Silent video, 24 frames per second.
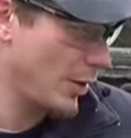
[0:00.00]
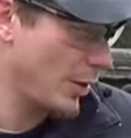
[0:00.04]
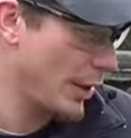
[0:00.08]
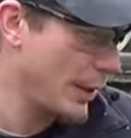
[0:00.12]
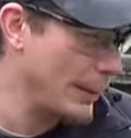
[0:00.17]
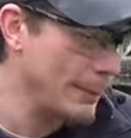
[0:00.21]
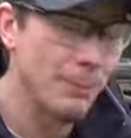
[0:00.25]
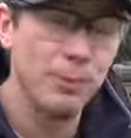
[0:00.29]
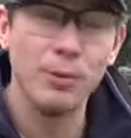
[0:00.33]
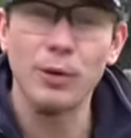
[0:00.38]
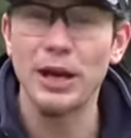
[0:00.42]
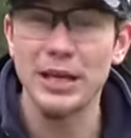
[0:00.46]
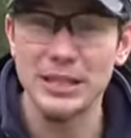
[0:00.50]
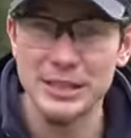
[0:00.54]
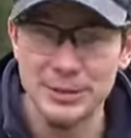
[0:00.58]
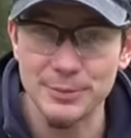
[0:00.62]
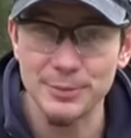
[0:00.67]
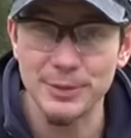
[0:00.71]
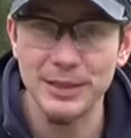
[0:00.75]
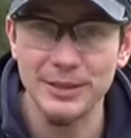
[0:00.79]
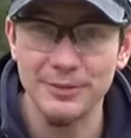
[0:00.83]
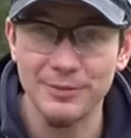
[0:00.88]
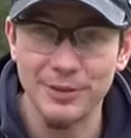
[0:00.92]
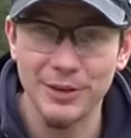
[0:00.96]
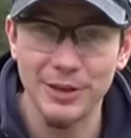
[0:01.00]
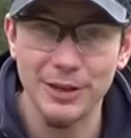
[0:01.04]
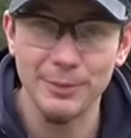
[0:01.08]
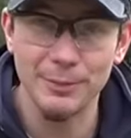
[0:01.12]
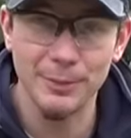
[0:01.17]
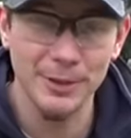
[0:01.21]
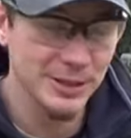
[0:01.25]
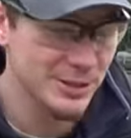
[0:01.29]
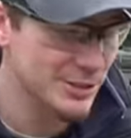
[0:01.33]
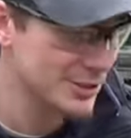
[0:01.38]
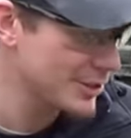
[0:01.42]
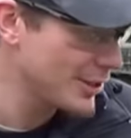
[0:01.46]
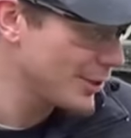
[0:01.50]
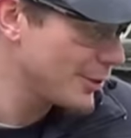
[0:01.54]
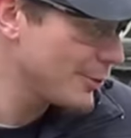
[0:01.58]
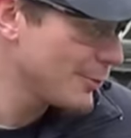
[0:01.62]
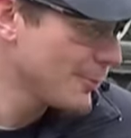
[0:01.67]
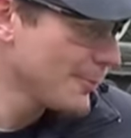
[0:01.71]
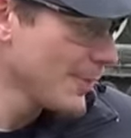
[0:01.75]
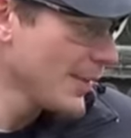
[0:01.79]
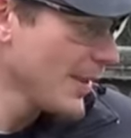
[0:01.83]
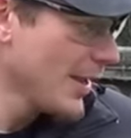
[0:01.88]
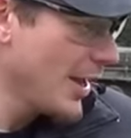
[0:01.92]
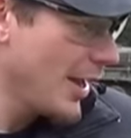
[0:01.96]
impressed me very much so.
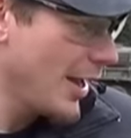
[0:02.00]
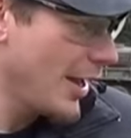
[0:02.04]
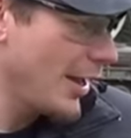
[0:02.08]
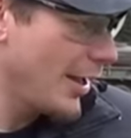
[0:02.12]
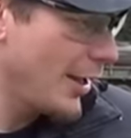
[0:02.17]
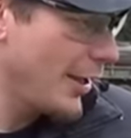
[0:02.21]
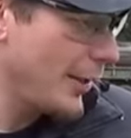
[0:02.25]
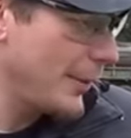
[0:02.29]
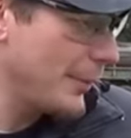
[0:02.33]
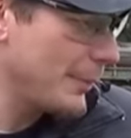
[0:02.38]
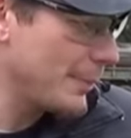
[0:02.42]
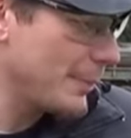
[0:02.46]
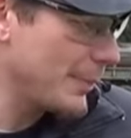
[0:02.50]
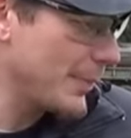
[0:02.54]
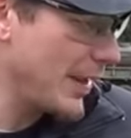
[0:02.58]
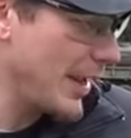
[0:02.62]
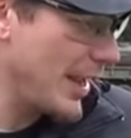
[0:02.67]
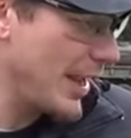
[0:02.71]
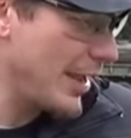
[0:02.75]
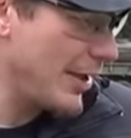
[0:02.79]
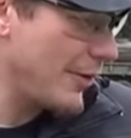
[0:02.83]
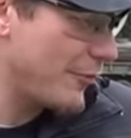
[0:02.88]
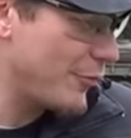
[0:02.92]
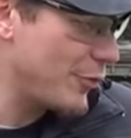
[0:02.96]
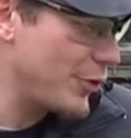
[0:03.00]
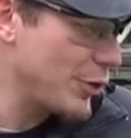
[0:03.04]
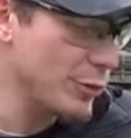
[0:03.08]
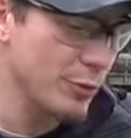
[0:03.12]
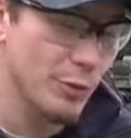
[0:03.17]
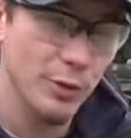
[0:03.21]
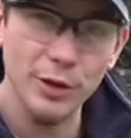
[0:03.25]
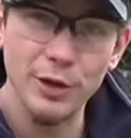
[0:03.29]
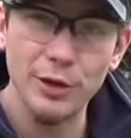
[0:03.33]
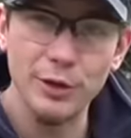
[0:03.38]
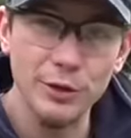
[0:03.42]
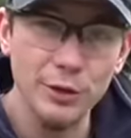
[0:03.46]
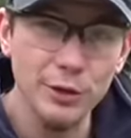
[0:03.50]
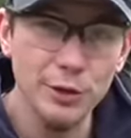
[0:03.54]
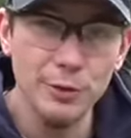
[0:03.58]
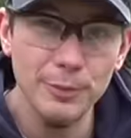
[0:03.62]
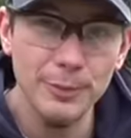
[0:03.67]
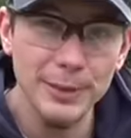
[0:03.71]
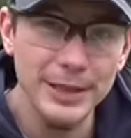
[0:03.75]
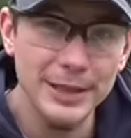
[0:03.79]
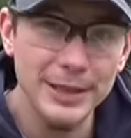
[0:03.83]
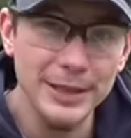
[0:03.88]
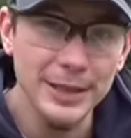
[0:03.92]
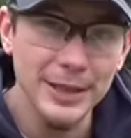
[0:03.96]
Um, if you were a
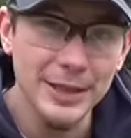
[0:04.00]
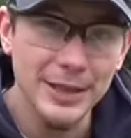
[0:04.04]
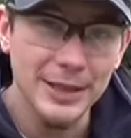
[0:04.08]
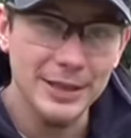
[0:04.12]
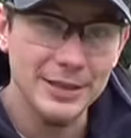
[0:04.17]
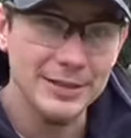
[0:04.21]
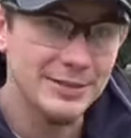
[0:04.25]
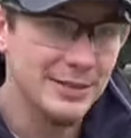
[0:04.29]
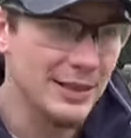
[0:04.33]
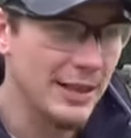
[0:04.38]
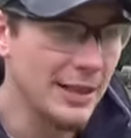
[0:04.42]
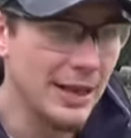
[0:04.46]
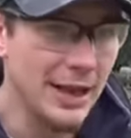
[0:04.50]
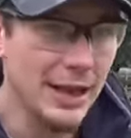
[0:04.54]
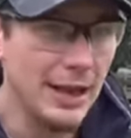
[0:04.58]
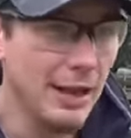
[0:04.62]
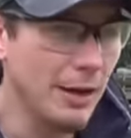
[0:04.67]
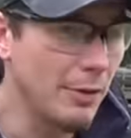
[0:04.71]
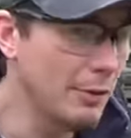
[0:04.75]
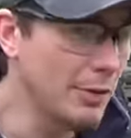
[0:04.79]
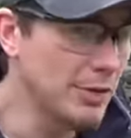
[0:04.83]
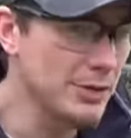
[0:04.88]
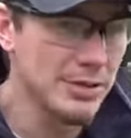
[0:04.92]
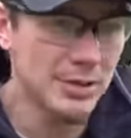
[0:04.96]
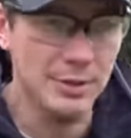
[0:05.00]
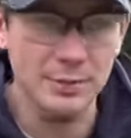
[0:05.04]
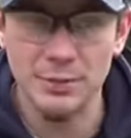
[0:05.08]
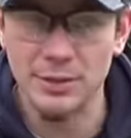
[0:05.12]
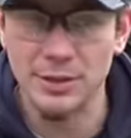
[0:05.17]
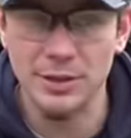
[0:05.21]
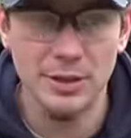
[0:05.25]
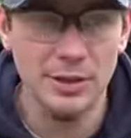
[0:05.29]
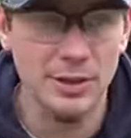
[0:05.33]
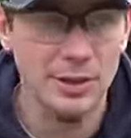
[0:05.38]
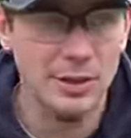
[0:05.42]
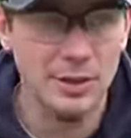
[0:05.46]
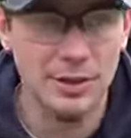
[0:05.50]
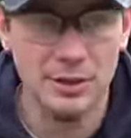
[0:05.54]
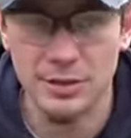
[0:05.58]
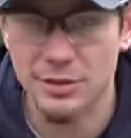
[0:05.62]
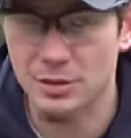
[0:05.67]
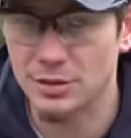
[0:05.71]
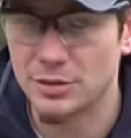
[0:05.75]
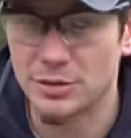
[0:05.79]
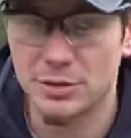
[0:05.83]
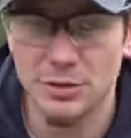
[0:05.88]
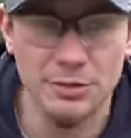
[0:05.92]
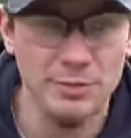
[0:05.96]
newbie and saying, hey, I want something to,
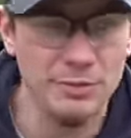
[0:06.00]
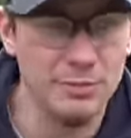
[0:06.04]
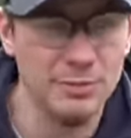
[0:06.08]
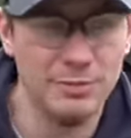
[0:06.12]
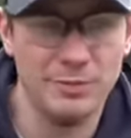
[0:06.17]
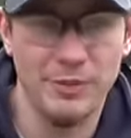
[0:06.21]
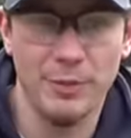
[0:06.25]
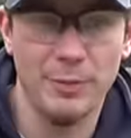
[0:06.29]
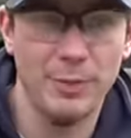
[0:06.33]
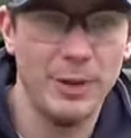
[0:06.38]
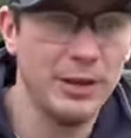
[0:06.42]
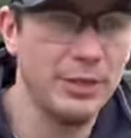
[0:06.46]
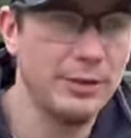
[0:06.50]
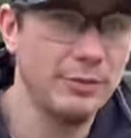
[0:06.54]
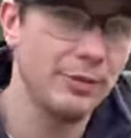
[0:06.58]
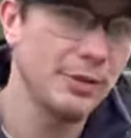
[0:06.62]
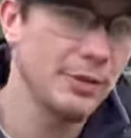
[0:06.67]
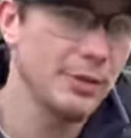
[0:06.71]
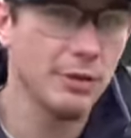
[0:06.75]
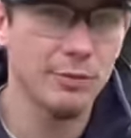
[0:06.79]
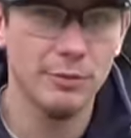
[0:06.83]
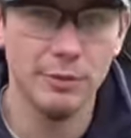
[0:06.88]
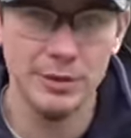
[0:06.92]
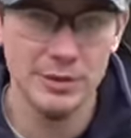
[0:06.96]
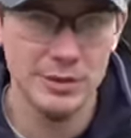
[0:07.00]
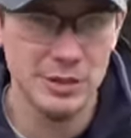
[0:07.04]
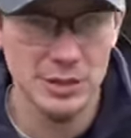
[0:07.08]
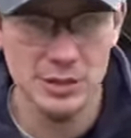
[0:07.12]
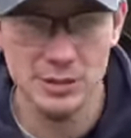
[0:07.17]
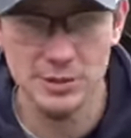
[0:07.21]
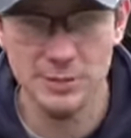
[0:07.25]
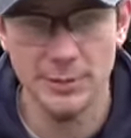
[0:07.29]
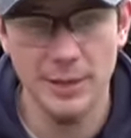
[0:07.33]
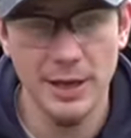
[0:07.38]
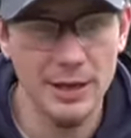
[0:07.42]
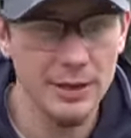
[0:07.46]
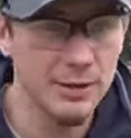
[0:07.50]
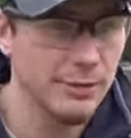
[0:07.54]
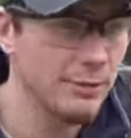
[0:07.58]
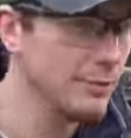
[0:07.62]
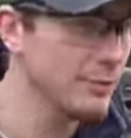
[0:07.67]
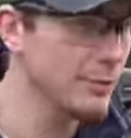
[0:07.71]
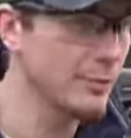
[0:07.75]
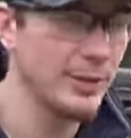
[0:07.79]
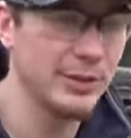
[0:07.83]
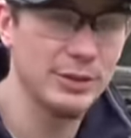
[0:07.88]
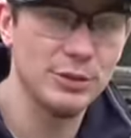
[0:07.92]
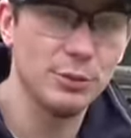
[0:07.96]
to shoot from my 300 Winchester Magnum
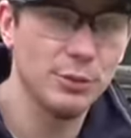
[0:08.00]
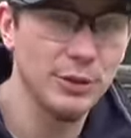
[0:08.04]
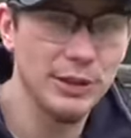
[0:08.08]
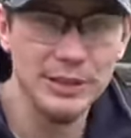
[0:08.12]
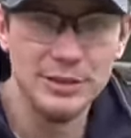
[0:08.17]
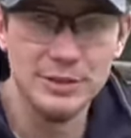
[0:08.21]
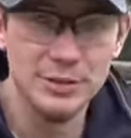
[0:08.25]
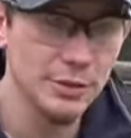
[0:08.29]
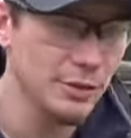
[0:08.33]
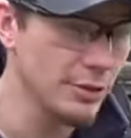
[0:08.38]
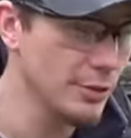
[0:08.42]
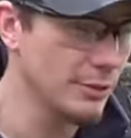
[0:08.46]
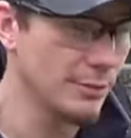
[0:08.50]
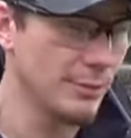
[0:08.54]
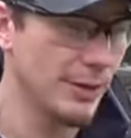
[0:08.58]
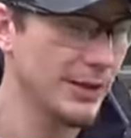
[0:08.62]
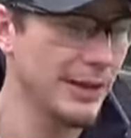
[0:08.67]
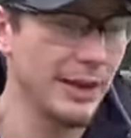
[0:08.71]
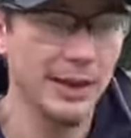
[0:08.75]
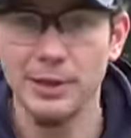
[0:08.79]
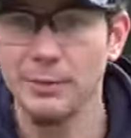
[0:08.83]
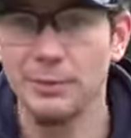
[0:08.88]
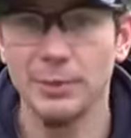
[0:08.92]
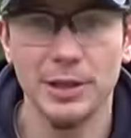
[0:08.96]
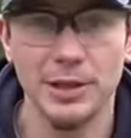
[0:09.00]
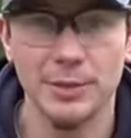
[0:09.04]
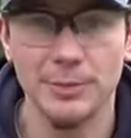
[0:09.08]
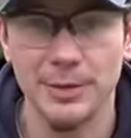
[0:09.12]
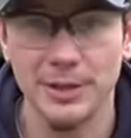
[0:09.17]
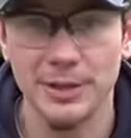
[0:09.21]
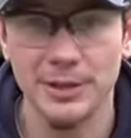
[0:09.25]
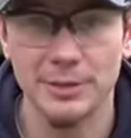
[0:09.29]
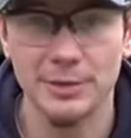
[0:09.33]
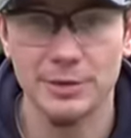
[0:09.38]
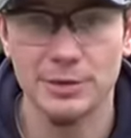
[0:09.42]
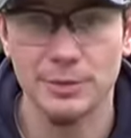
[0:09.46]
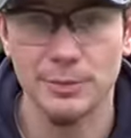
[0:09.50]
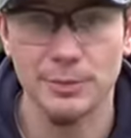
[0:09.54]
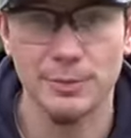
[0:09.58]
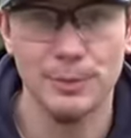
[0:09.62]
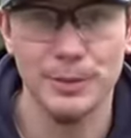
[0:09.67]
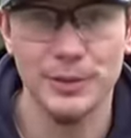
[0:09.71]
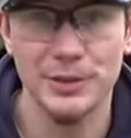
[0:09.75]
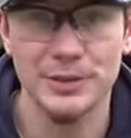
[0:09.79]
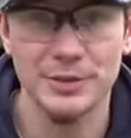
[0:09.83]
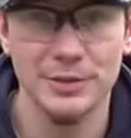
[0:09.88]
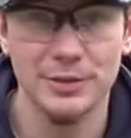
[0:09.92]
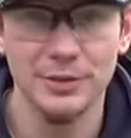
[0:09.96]
to my 22 and my 9mm
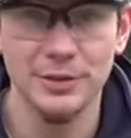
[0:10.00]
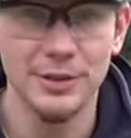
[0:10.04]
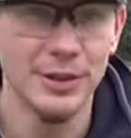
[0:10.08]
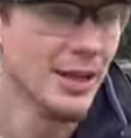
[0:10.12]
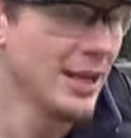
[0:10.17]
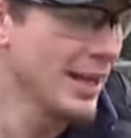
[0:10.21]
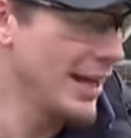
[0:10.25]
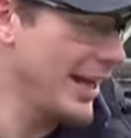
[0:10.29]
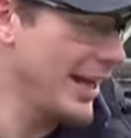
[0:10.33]
pistol,